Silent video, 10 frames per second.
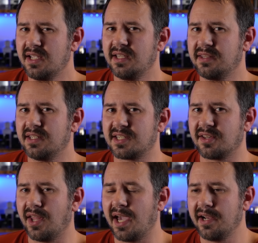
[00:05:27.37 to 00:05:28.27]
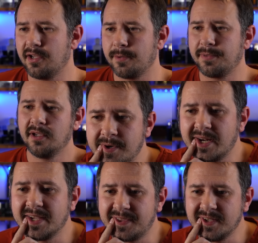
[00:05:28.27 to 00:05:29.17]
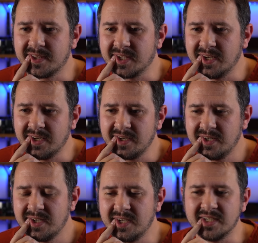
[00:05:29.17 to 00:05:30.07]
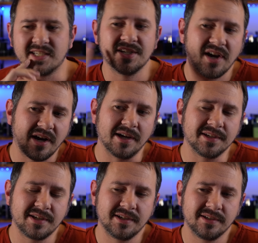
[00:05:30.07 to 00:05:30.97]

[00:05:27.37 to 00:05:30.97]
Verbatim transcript: in this lineup, but I think that it's not